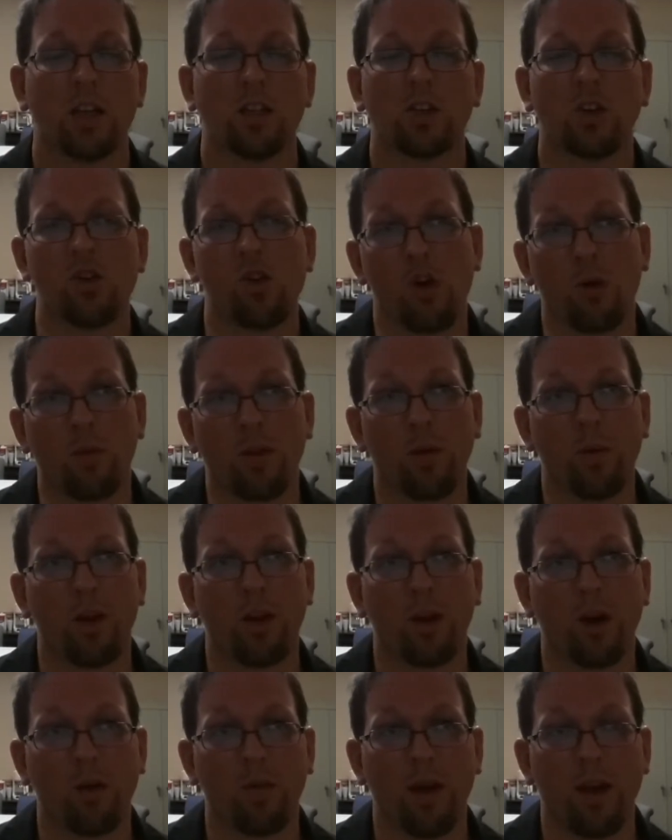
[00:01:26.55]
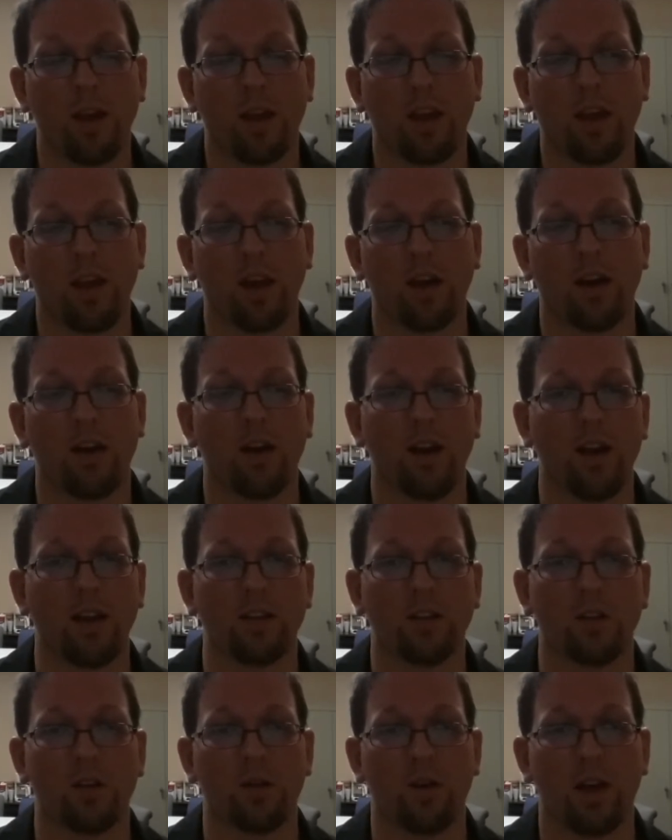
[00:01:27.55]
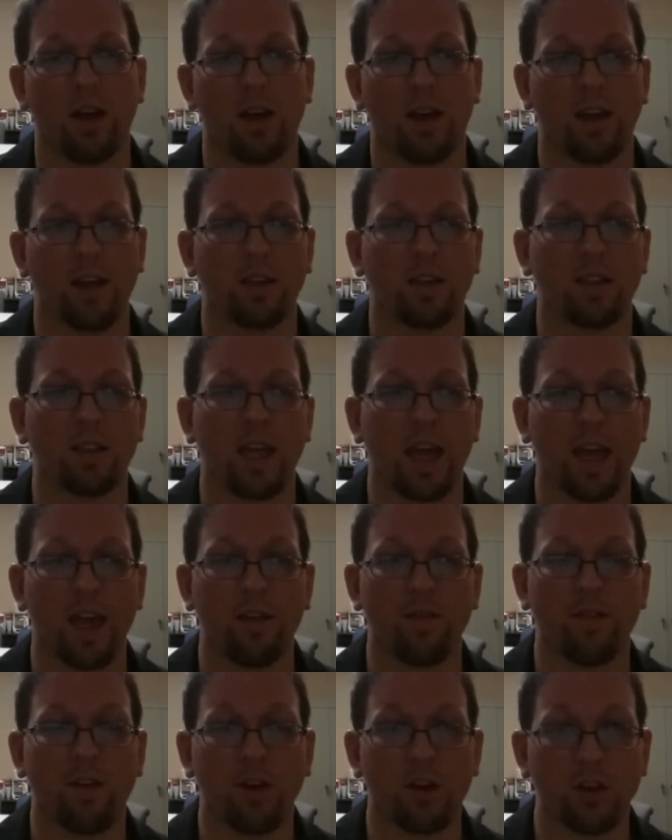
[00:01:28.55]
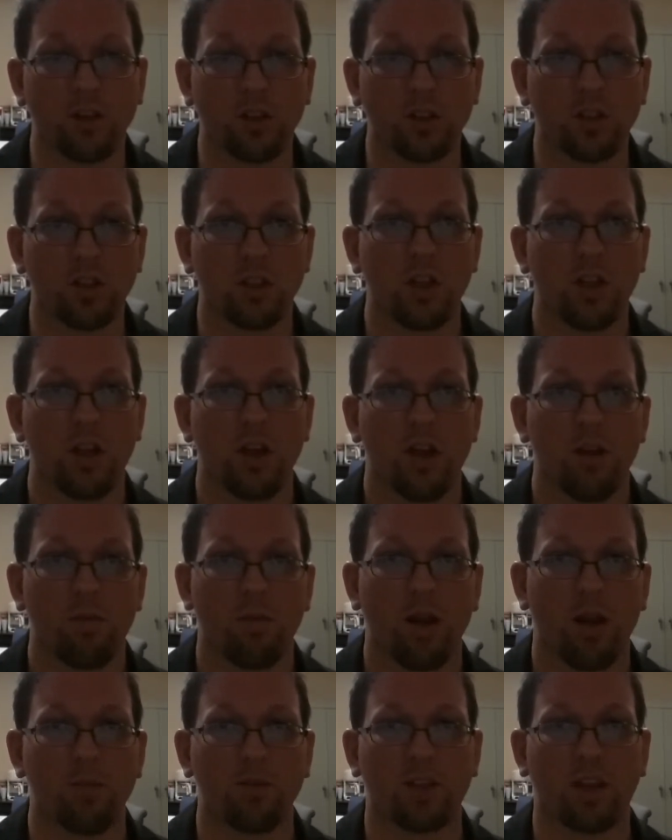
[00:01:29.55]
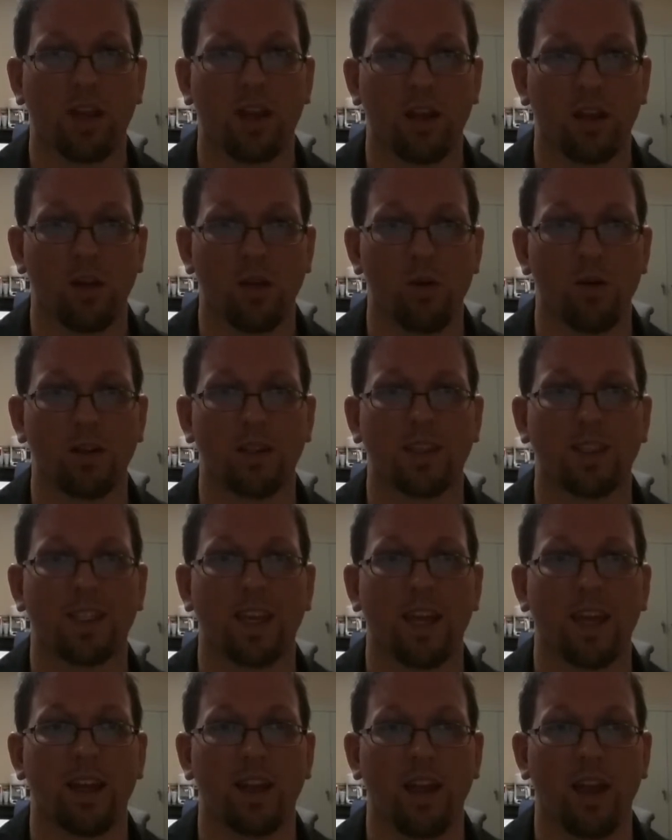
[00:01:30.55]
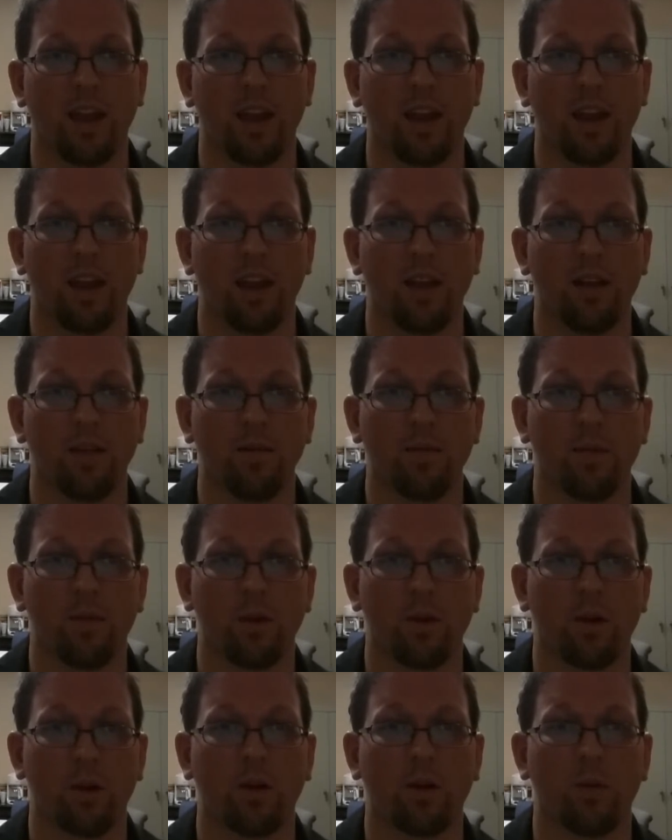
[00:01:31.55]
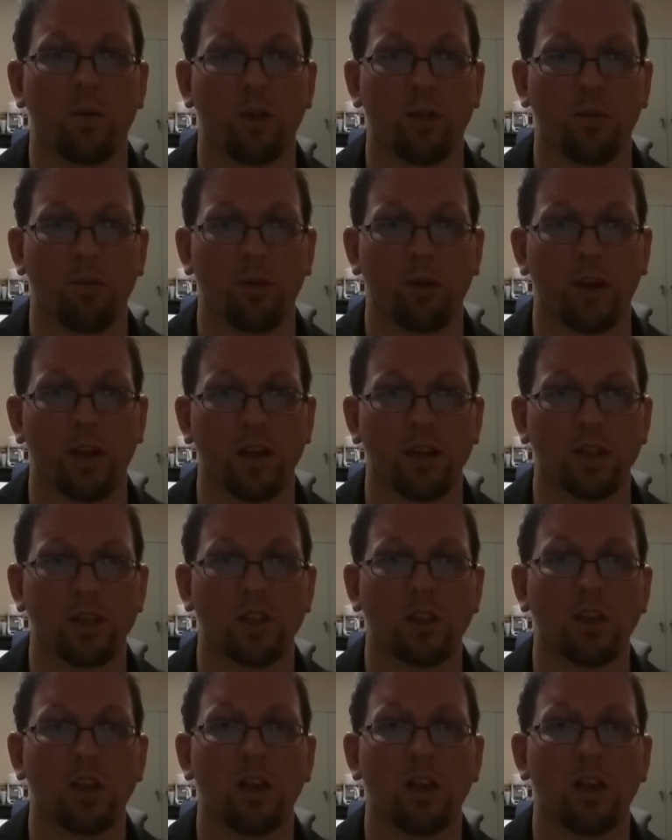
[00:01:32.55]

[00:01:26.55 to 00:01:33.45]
So normally we'd go back here and do a second verse, but I'm just kind of going to the second ending, or with a bridge.